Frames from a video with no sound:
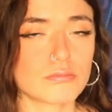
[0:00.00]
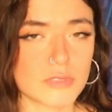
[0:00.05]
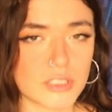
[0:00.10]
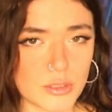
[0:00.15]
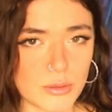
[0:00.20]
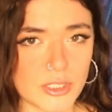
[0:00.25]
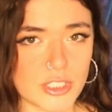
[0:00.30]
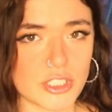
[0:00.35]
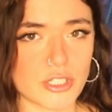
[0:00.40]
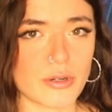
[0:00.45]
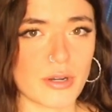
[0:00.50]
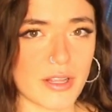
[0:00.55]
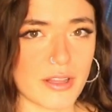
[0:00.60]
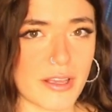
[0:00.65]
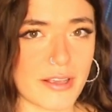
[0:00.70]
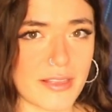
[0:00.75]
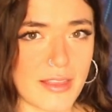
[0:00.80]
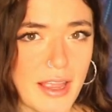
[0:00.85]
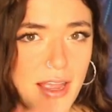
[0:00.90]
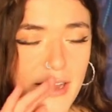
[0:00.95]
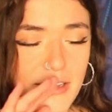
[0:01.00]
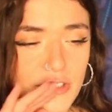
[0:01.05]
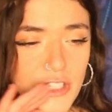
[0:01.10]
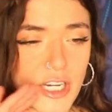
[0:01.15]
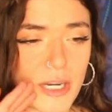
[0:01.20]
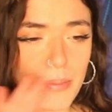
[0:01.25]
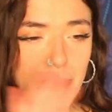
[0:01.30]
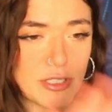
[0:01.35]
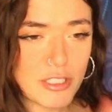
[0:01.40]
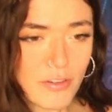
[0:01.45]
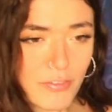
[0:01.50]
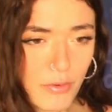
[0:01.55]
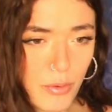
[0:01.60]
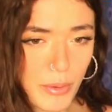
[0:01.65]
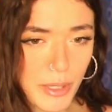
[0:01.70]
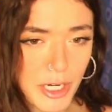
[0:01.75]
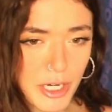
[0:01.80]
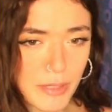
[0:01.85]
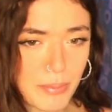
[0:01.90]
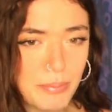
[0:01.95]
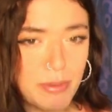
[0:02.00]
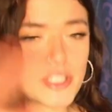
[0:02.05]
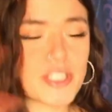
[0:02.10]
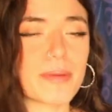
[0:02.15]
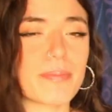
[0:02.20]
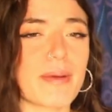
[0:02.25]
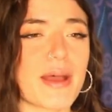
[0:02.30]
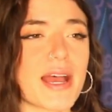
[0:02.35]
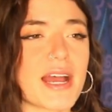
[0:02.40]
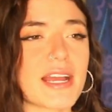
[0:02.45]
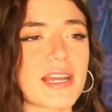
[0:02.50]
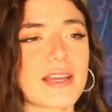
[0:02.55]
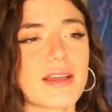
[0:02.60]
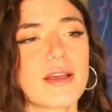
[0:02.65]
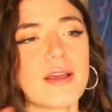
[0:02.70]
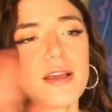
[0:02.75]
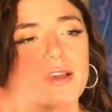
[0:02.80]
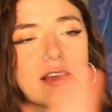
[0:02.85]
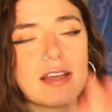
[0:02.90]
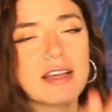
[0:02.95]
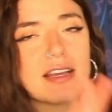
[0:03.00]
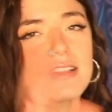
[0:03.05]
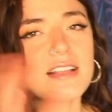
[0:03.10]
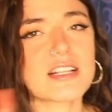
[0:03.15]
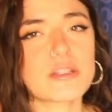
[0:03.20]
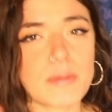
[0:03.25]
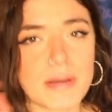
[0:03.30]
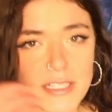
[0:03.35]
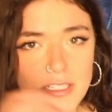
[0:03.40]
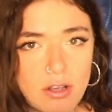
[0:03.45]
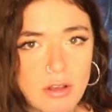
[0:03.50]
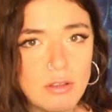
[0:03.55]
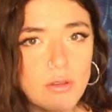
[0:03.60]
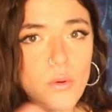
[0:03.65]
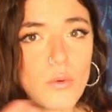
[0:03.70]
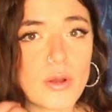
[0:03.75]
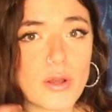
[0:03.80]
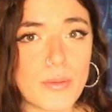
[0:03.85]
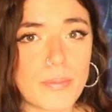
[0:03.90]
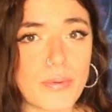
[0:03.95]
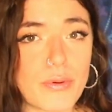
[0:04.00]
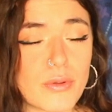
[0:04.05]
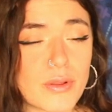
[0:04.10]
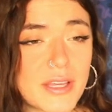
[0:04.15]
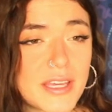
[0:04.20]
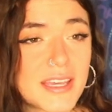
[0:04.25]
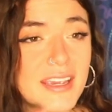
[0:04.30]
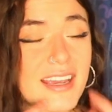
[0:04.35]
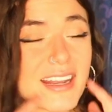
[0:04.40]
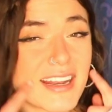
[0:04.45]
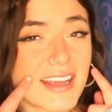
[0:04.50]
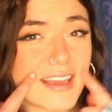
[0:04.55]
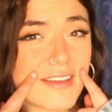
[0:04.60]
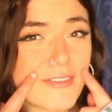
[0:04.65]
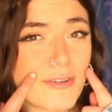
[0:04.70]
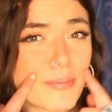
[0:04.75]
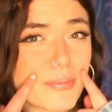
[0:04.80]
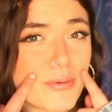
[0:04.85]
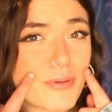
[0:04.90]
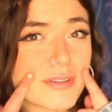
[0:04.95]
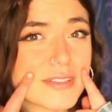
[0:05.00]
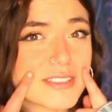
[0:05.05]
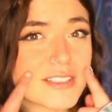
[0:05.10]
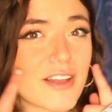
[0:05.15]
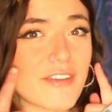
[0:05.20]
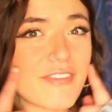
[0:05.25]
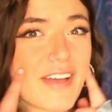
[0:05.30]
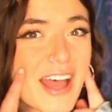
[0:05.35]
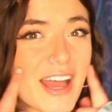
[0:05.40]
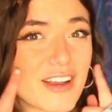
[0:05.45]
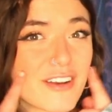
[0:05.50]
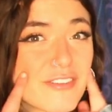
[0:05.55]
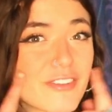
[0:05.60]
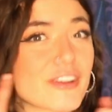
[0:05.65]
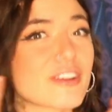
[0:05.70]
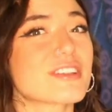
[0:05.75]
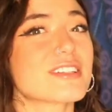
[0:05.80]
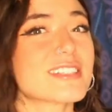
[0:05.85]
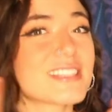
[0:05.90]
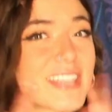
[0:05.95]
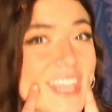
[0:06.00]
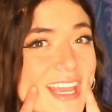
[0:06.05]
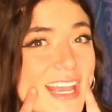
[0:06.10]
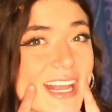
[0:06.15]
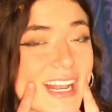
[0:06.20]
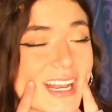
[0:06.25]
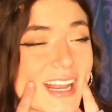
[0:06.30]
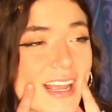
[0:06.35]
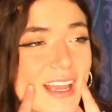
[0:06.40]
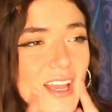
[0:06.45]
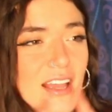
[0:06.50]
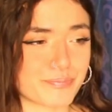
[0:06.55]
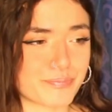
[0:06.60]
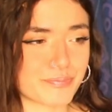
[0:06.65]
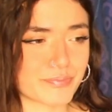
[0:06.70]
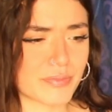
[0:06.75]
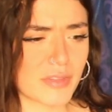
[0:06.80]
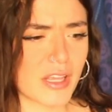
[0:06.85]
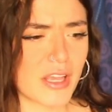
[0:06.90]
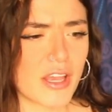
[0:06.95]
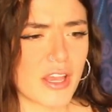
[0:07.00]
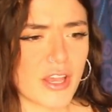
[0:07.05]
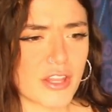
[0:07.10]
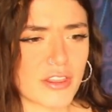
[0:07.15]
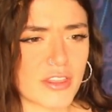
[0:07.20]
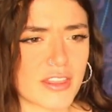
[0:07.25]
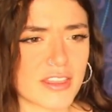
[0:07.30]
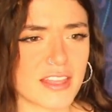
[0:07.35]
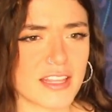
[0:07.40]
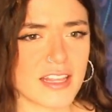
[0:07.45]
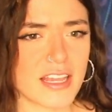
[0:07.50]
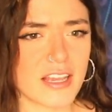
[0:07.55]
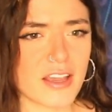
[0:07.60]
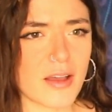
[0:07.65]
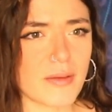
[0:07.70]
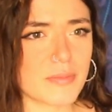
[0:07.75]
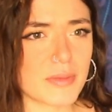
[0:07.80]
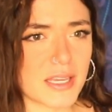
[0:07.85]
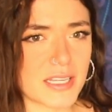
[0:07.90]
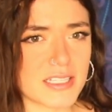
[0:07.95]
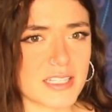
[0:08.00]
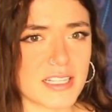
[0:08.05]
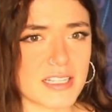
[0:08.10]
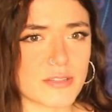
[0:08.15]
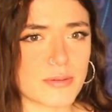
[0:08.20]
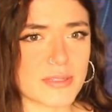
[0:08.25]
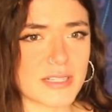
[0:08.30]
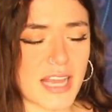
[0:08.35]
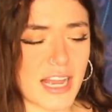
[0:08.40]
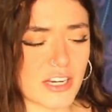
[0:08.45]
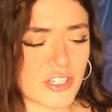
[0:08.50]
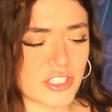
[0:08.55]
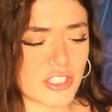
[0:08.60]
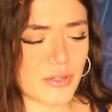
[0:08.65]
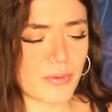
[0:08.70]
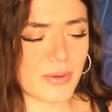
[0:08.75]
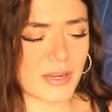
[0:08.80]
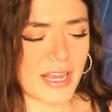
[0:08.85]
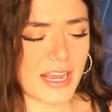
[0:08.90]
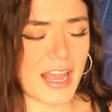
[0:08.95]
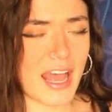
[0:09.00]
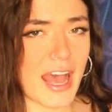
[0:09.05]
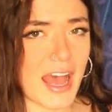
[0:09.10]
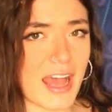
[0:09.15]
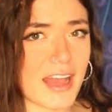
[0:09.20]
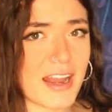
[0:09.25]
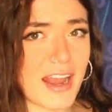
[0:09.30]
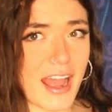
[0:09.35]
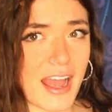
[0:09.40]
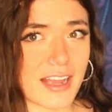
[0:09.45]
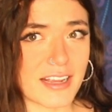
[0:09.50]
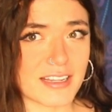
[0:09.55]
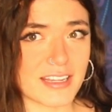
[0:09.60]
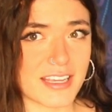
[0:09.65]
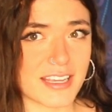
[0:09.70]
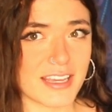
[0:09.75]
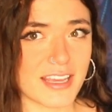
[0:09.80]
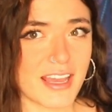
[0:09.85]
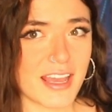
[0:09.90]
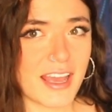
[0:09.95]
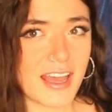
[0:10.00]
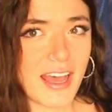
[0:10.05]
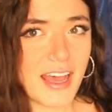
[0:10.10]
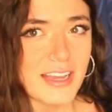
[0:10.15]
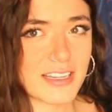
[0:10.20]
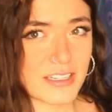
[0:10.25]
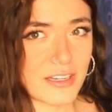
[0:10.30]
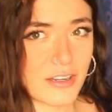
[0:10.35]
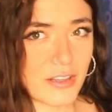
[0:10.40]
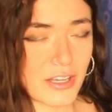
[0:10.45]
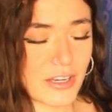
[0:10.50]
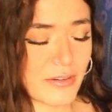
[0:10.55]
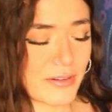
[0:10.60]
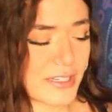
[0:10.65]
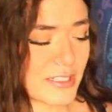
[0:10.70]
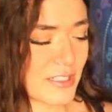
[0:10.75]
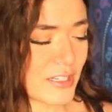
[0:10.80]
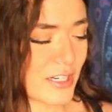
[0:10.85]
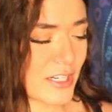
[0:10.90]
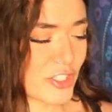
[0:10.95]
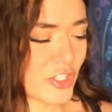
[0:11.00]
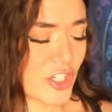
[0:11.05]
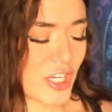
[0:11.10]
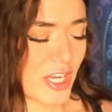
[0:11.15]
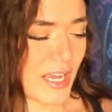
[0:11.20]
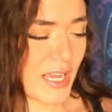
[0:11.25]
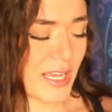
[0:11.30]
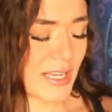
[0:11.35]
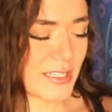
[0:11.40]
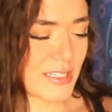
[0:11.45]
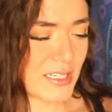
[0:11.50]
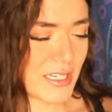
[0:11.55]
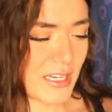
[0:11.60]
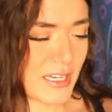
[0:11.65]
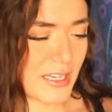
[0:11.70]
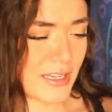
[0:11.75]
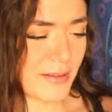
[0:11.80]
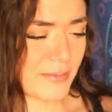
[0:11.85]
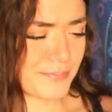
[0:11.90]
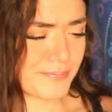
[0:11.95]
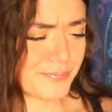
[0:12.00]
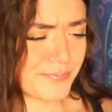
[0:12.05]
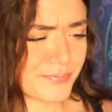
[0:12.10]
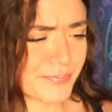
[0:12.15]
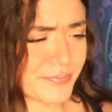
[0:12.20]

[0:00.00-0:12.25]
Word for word: swish it around like that, try to push it forward, push it back. That's why it's called oil pulling, and it even pulls stuff out of your skin. The thing that got me into this was actually when I had acne. I did a lot of research, and um,